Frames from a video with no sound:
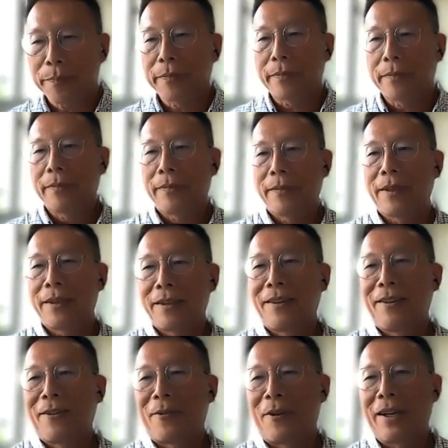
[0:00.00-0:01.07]
Yeah
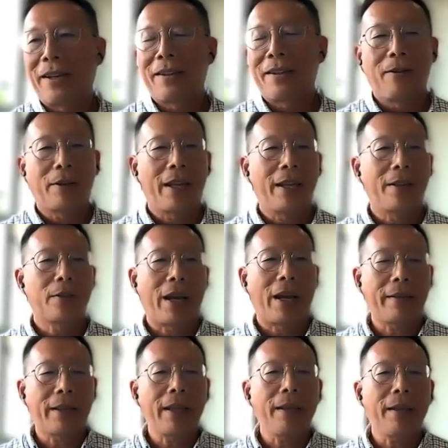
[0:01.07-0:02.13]
right? Okay, so
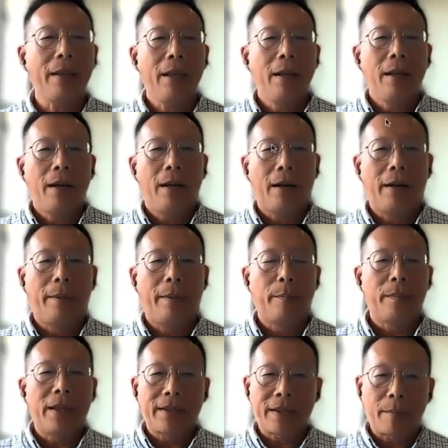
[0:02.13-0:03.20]
I think um,